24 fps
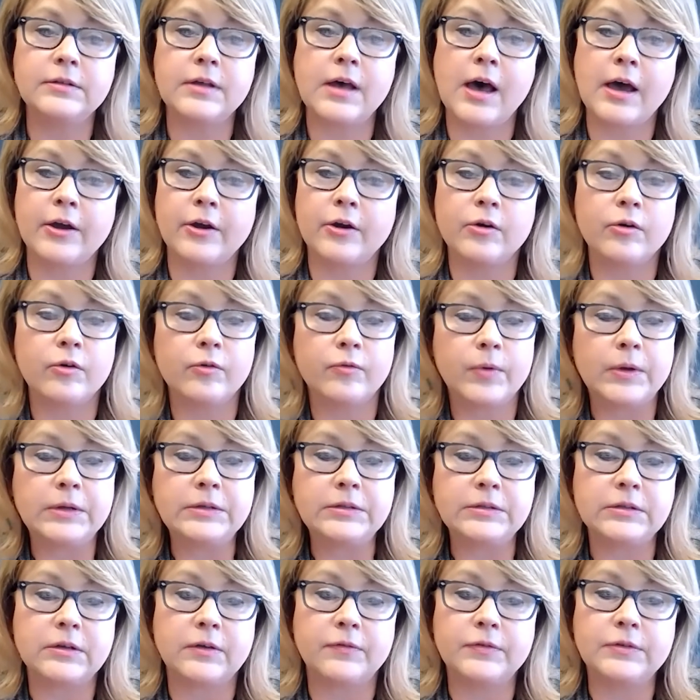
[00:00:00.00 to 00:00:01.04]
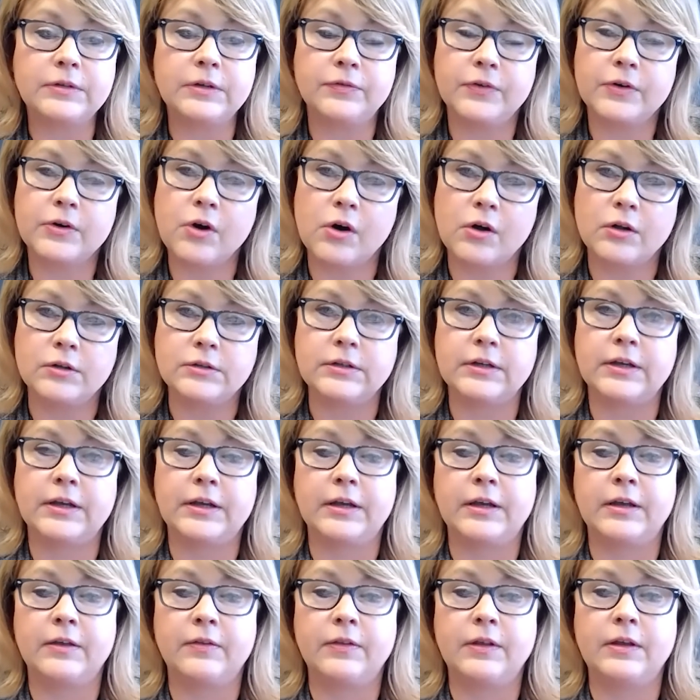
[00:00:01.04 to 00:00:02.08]
the higher risk of difficulty
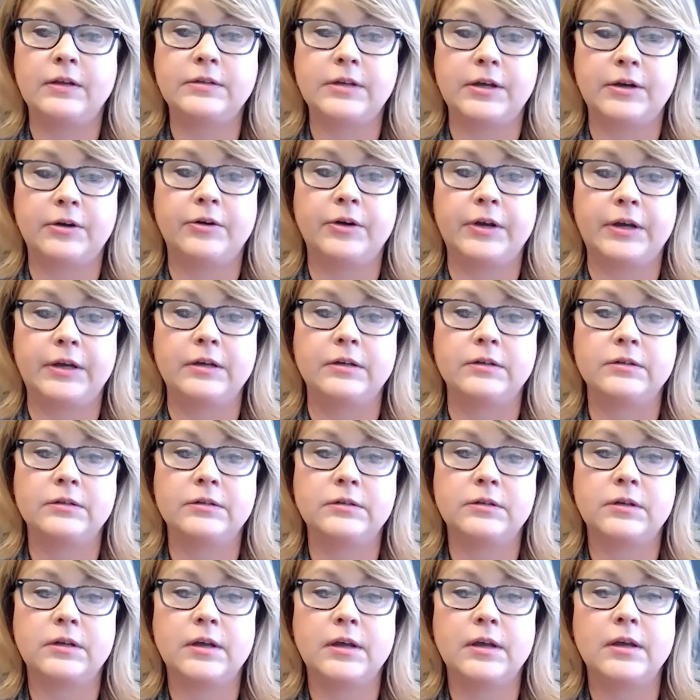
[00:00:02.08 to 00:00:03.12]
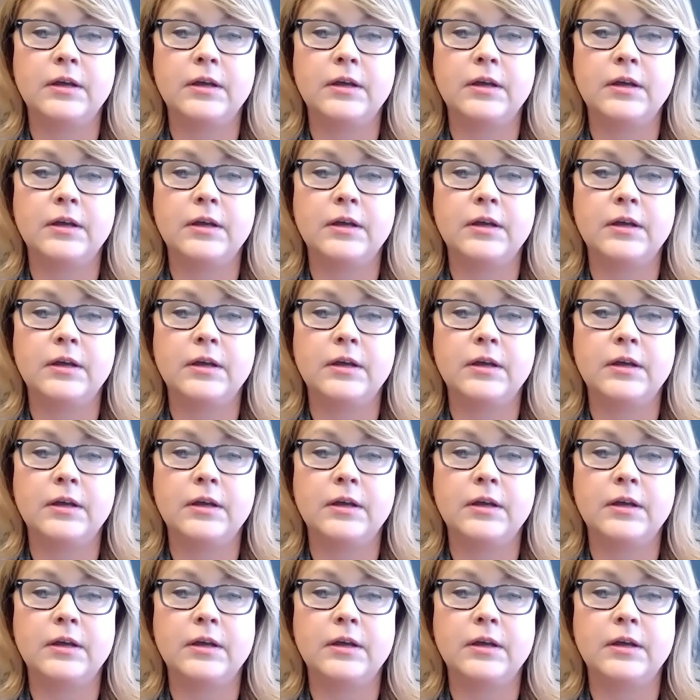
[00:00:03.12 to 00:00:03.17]
in these areas.